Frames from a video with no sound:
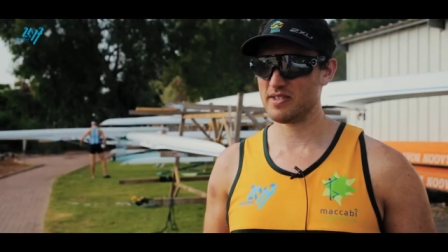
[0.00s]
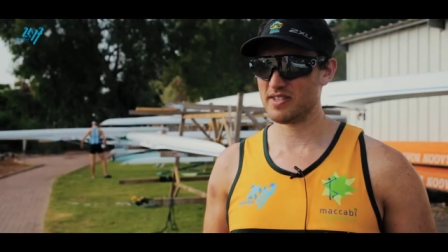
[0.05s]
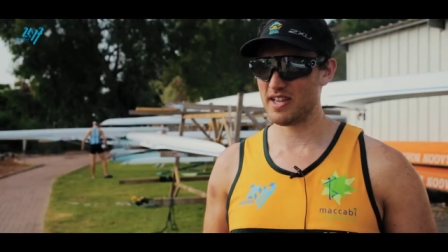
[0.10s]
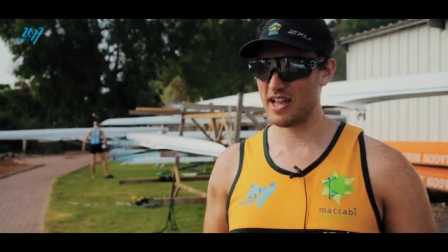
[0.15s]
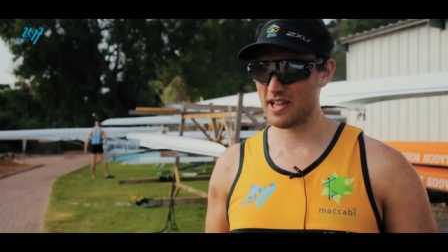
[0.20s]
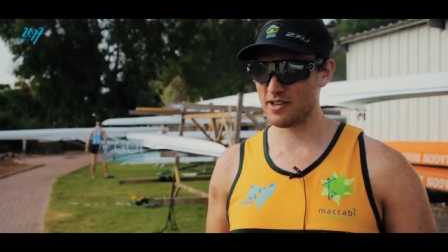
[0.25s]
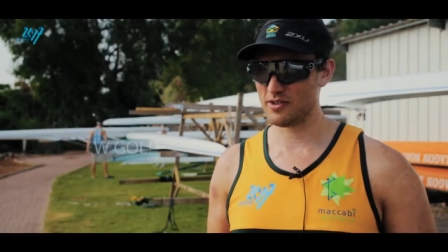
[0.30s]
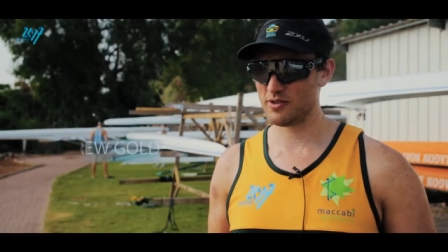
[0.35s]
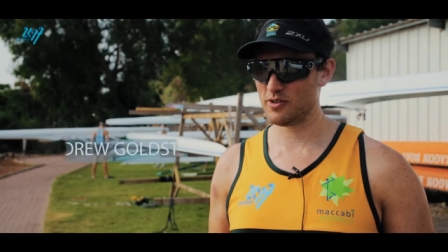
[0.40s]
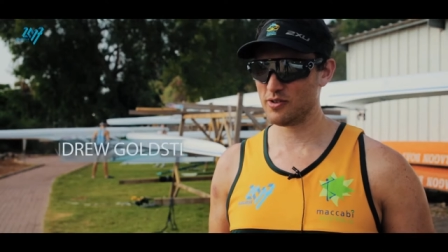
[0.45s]
is
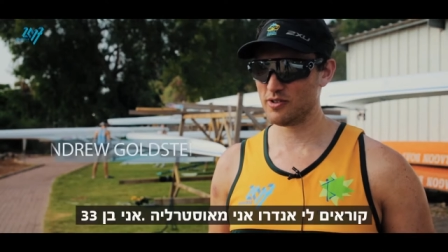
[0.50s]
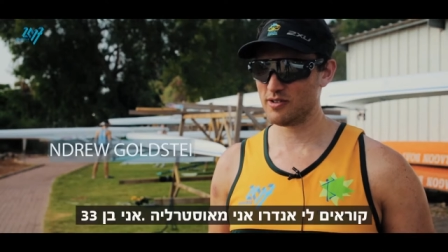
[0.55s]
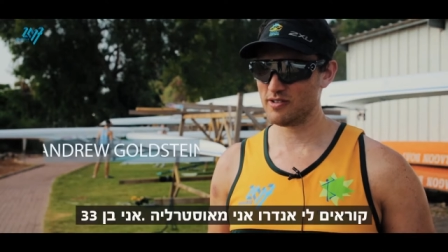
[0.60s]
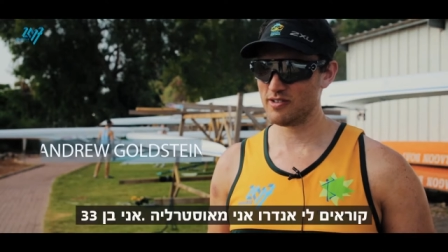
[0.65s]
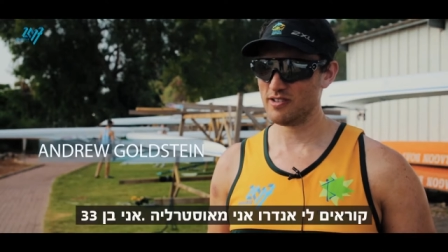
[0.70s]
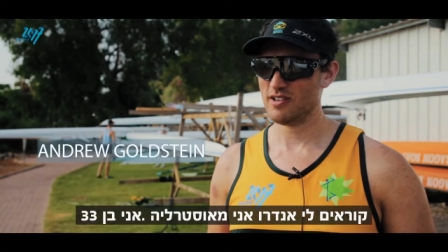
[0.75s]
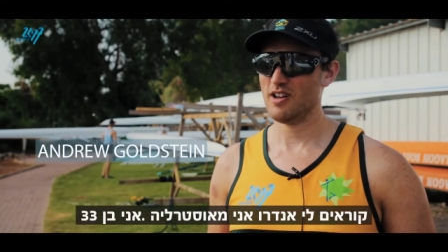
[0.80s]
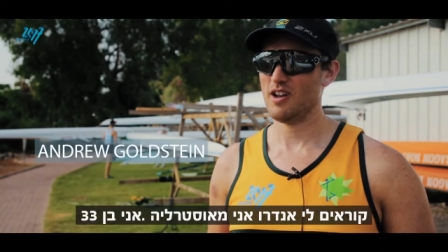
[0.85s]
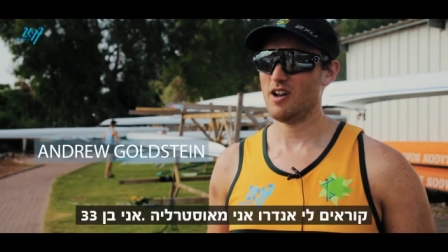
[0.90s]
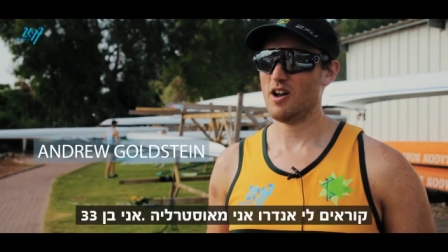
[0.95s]

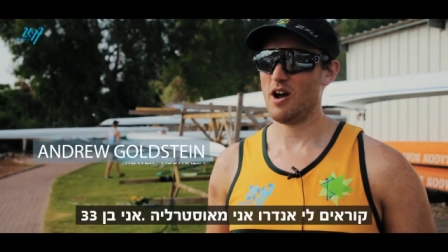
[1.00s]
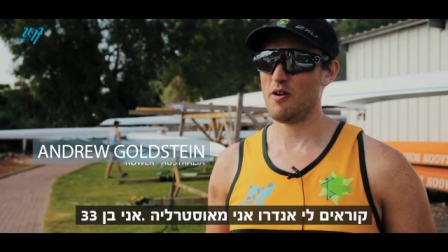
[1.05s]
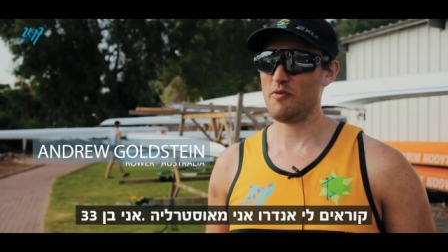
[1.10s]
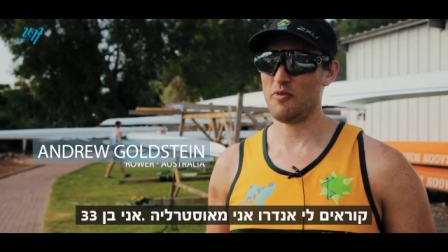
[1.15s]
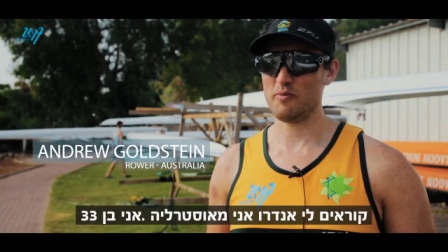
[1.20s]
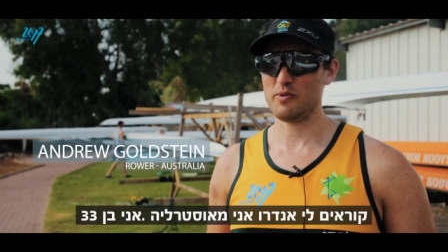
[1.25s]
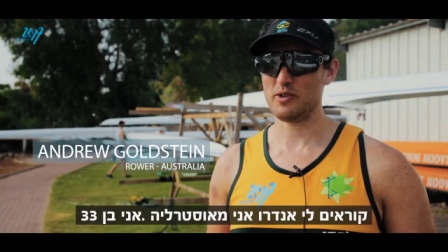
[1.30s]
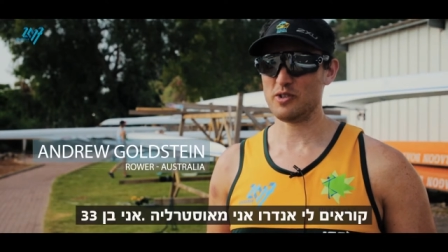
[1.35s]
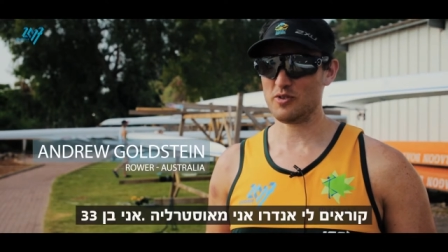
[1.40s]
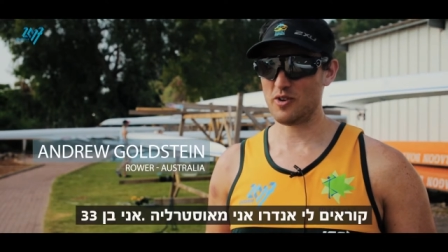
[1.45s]
Andrew. I'm
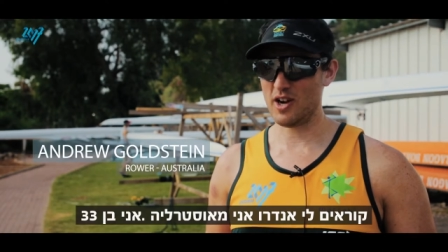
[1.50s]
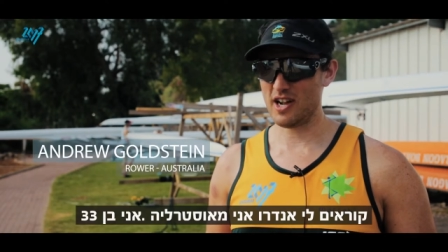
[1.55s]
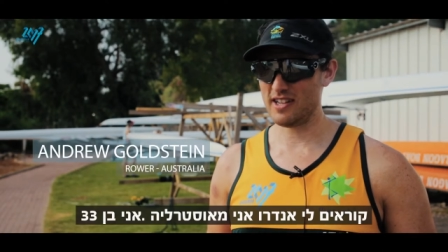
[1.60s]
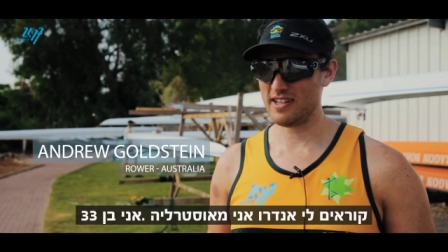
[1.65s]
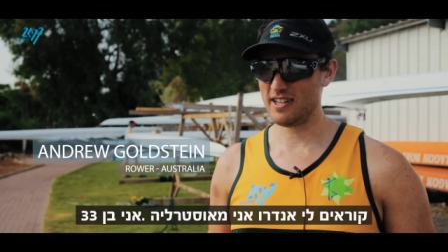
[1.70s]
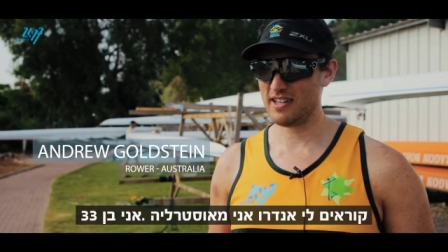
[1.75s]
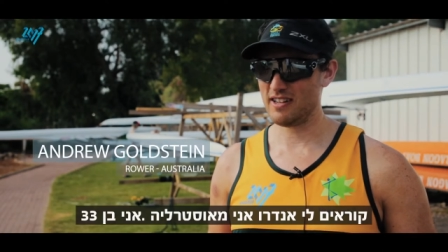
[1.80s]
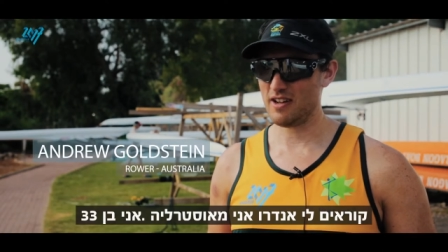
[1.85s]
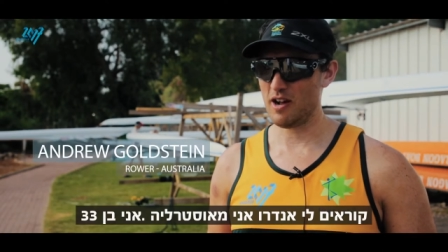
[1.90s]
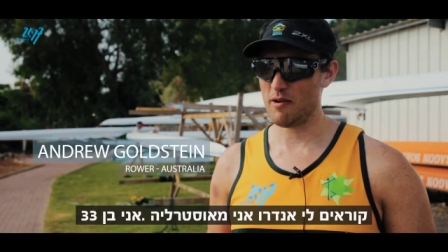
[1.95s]
from
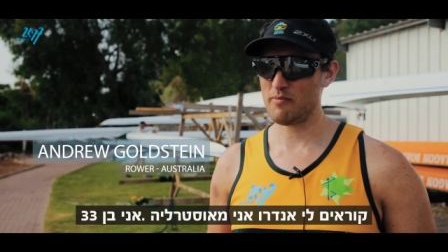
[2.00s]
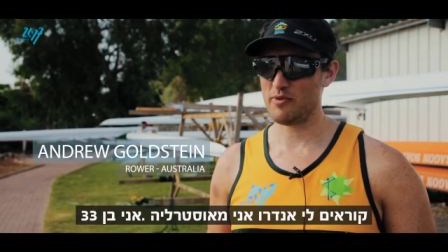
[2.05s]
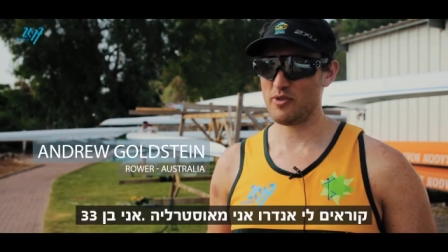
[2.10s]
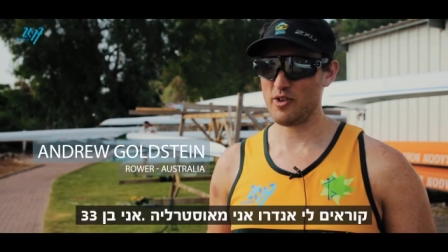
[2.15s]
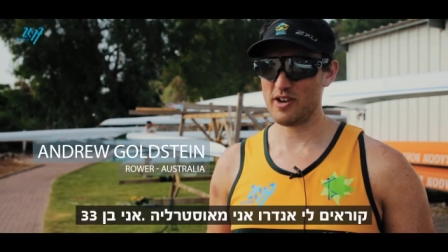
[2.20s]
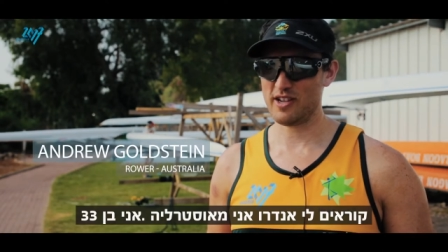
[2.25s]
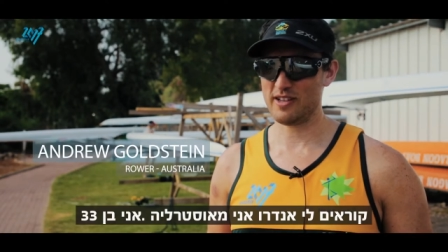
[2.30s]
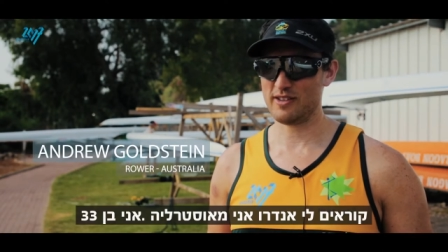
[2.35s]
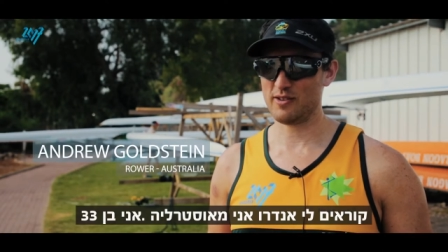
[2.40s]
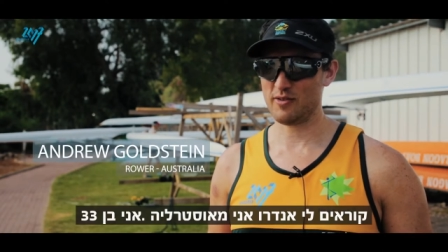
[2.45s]
Australia. I'm
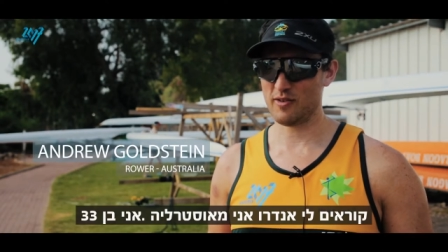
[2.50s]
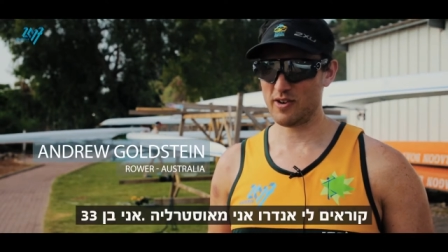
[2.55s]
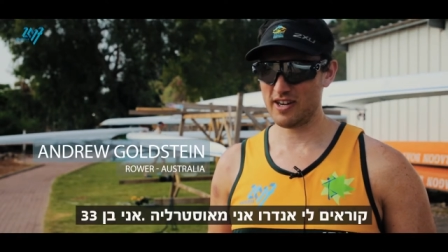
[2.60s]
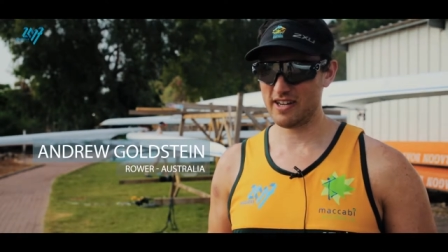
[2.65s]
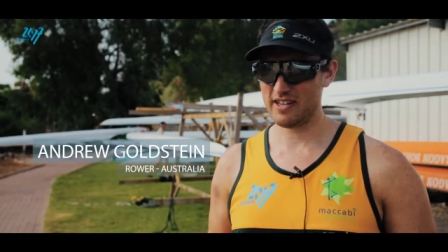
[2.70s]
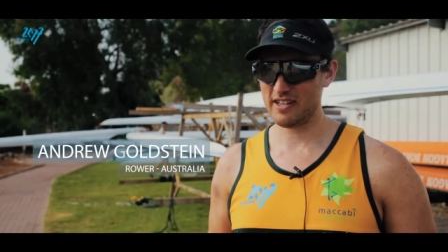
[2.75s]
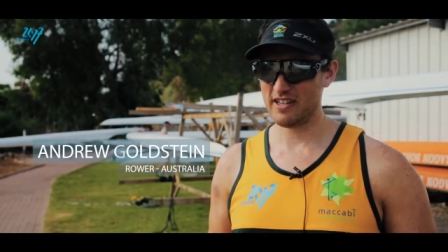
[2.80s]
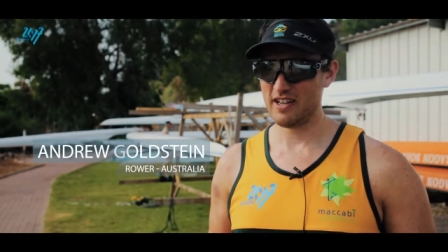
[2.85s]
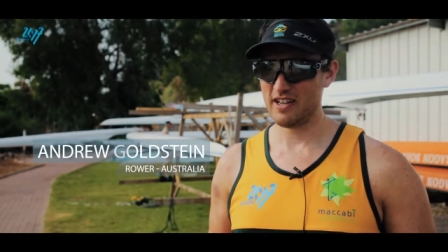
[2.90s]
33.